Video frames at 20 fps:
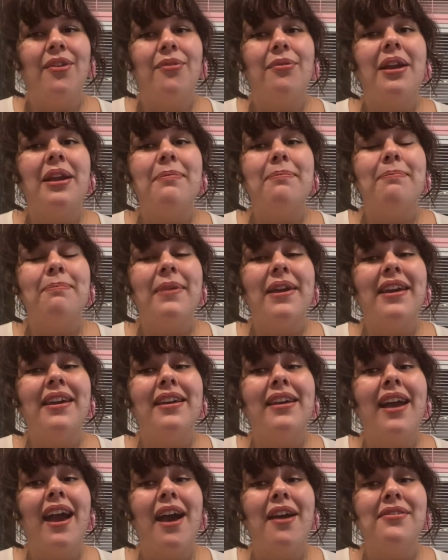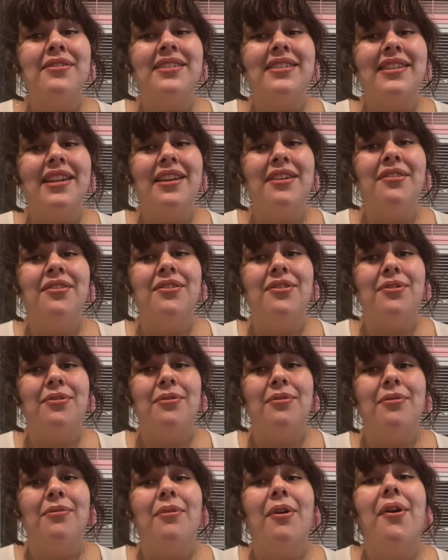Great big house in
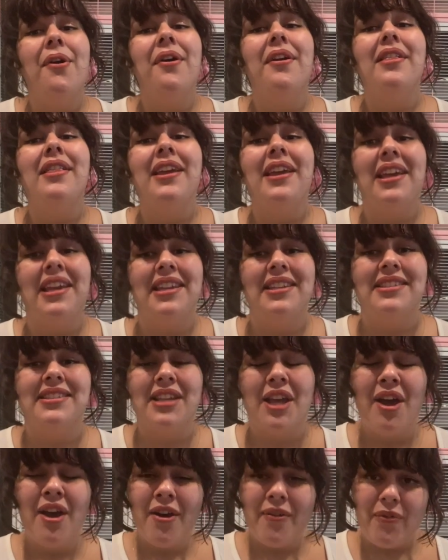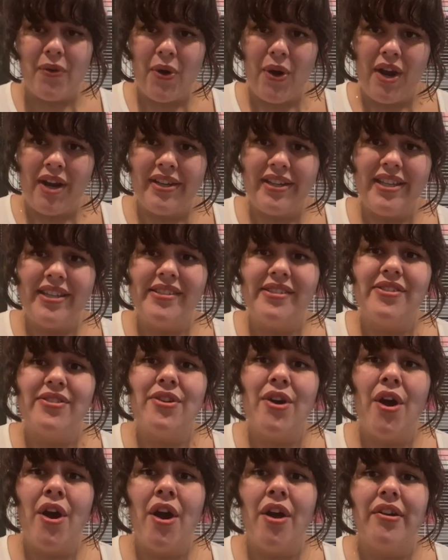New Orleans, 40
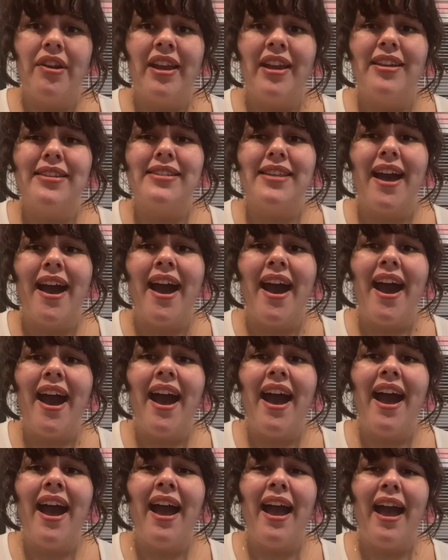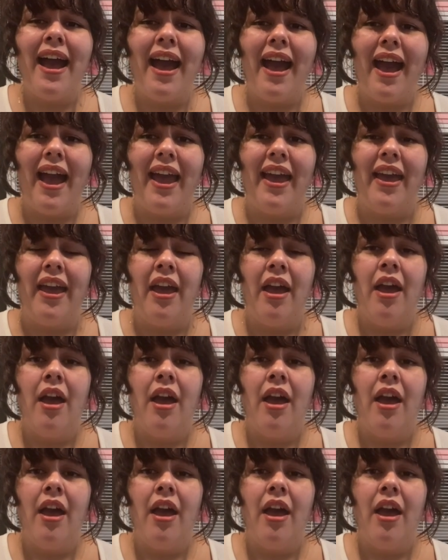stories high.